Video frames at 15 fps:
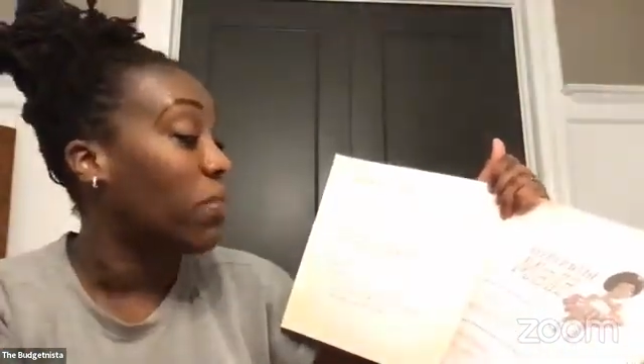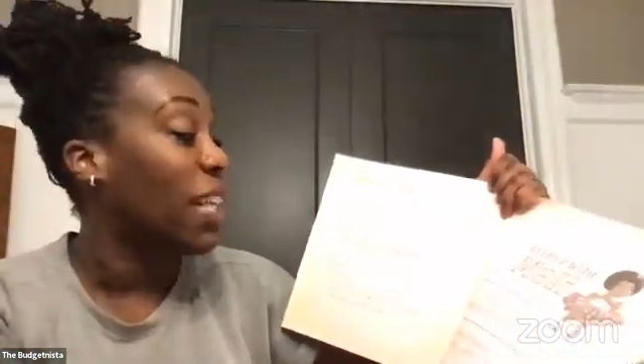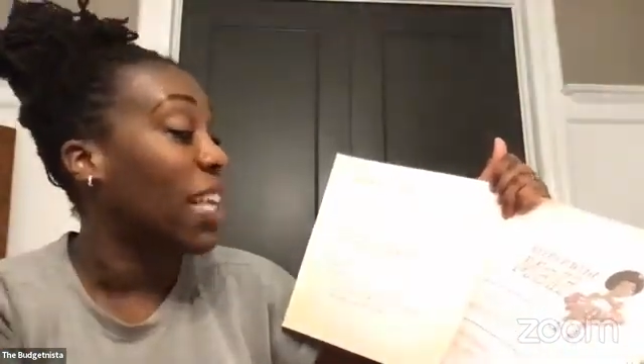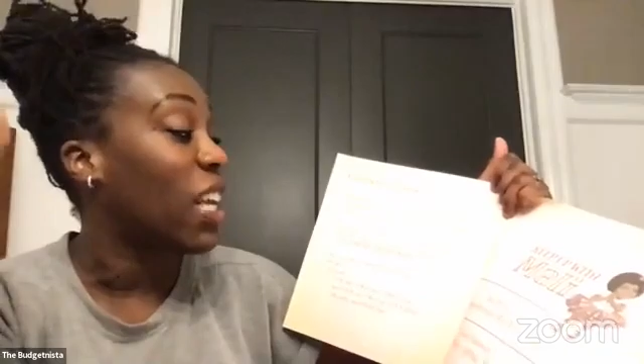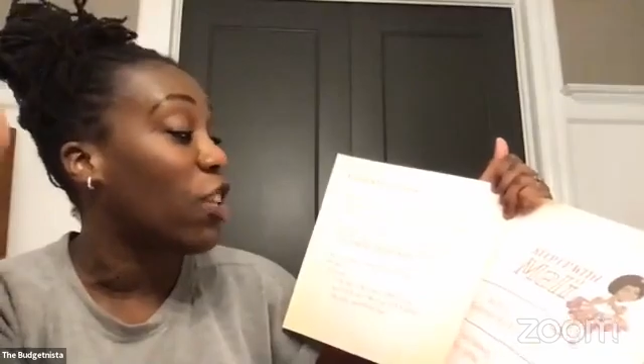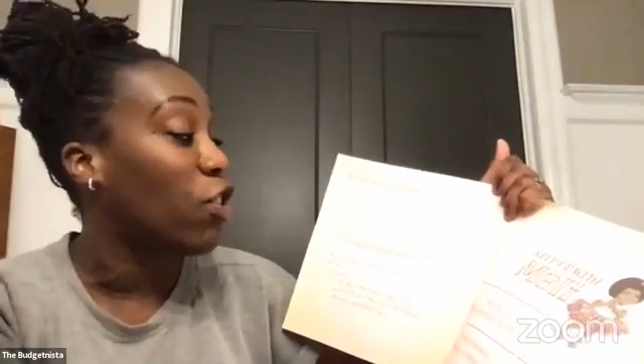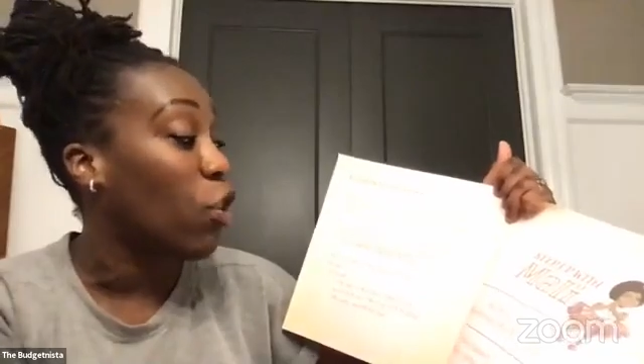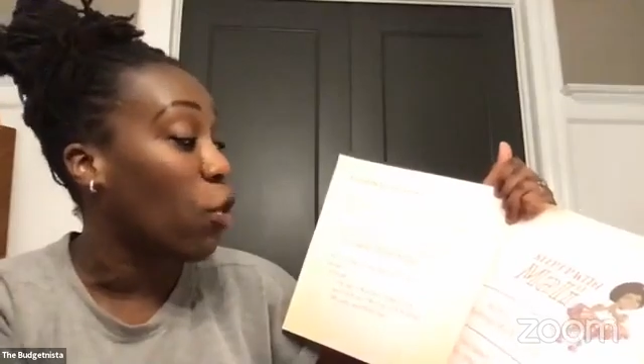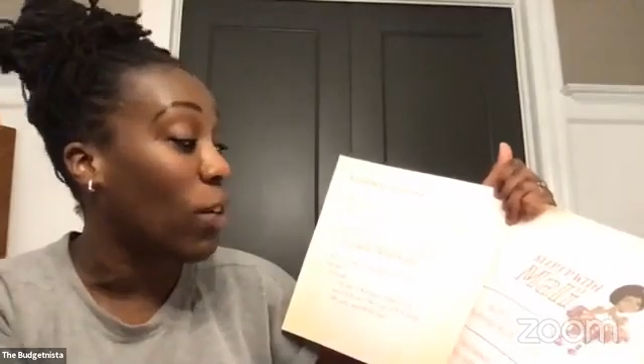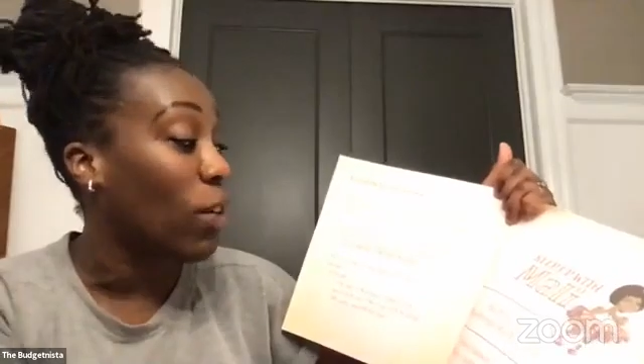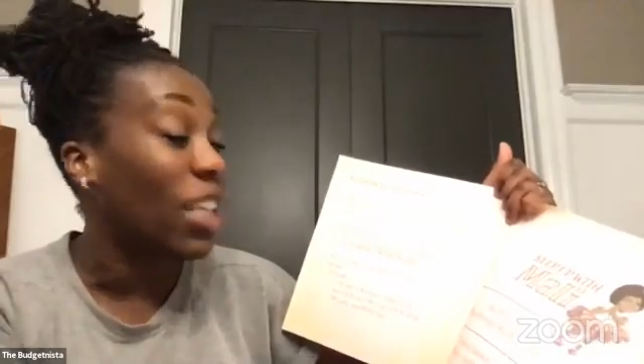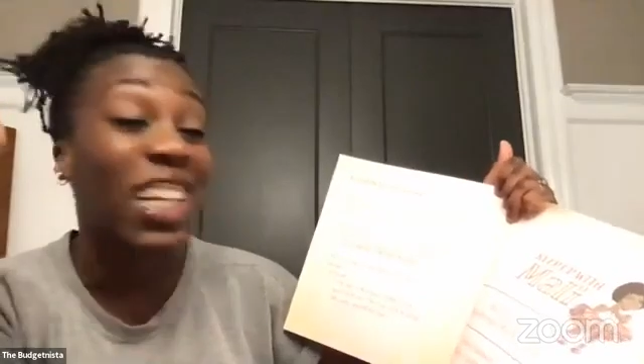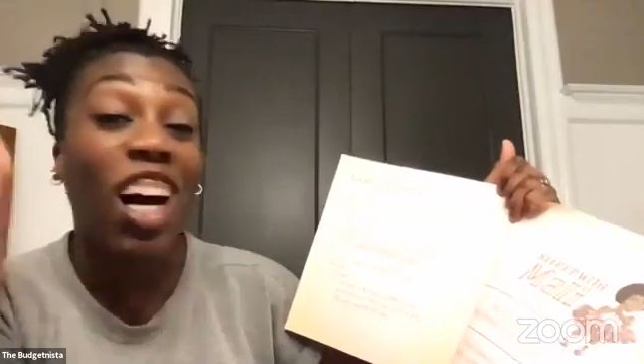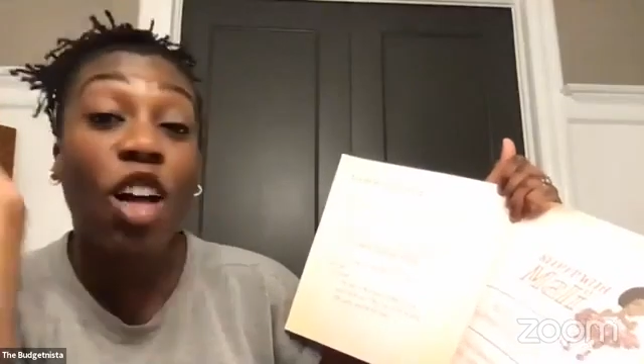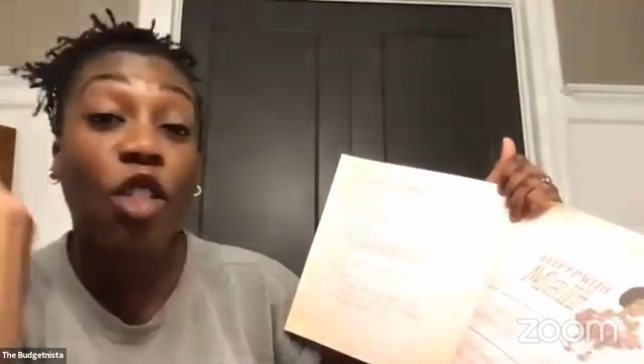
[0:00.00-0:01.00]
they can donate
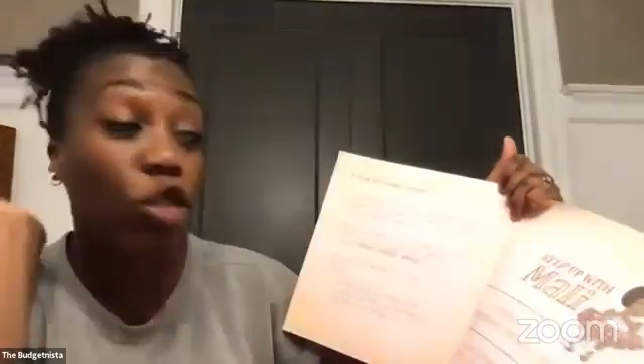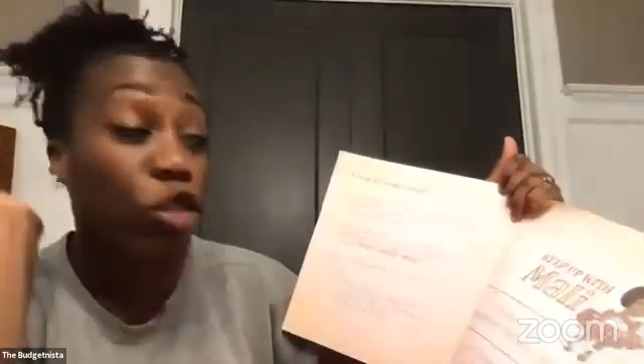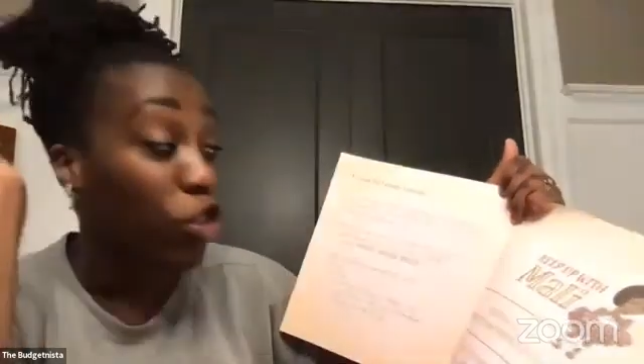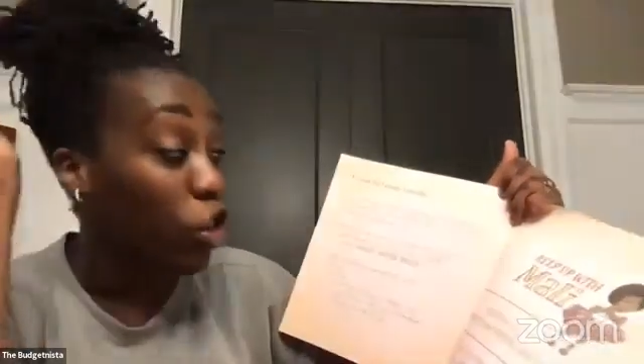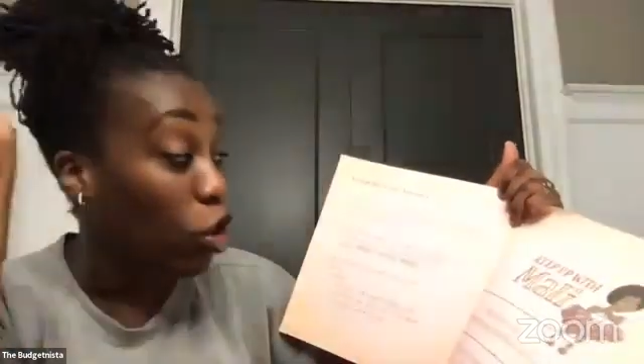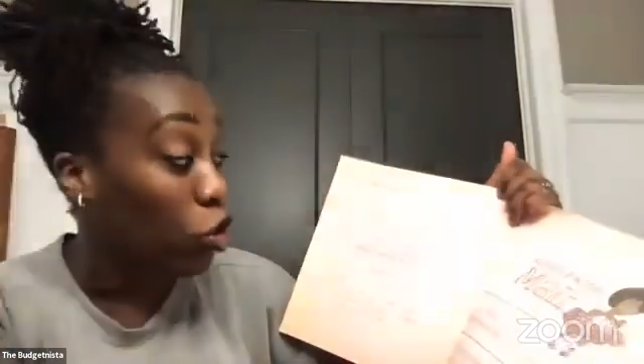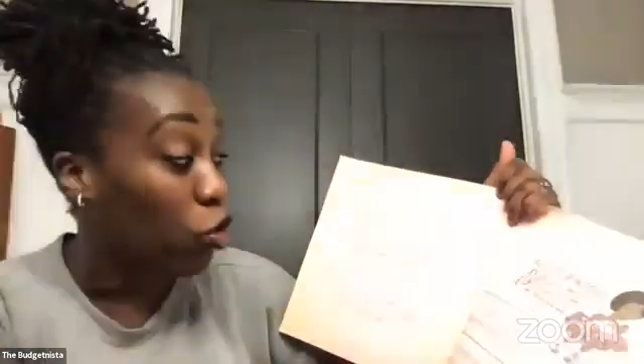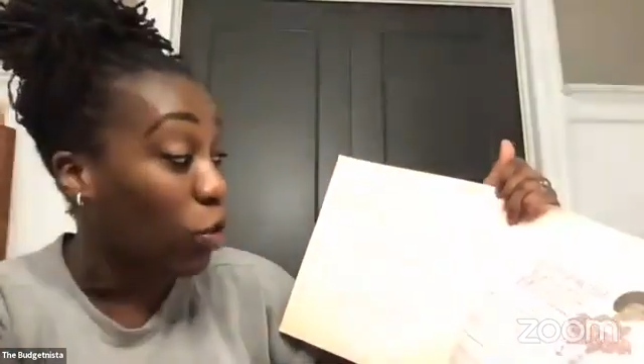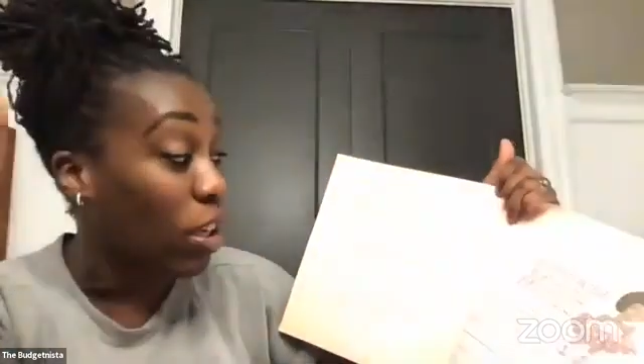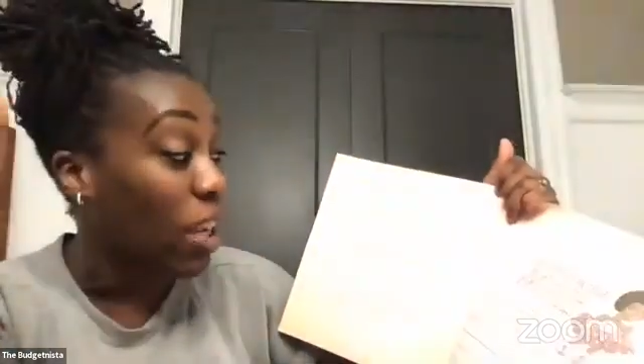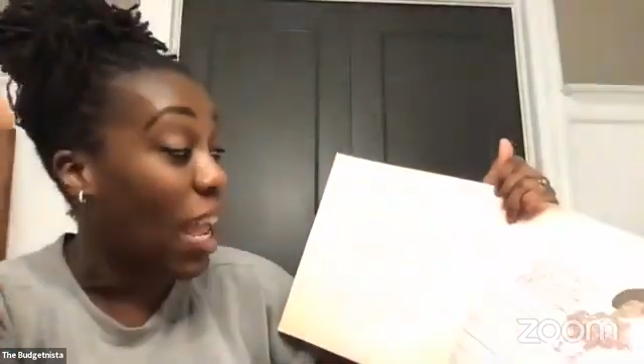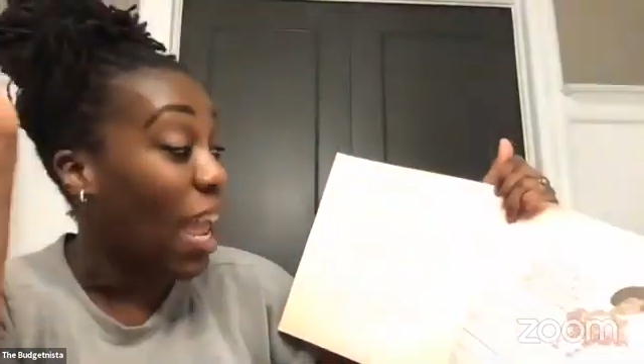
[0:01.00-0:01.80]
to other children,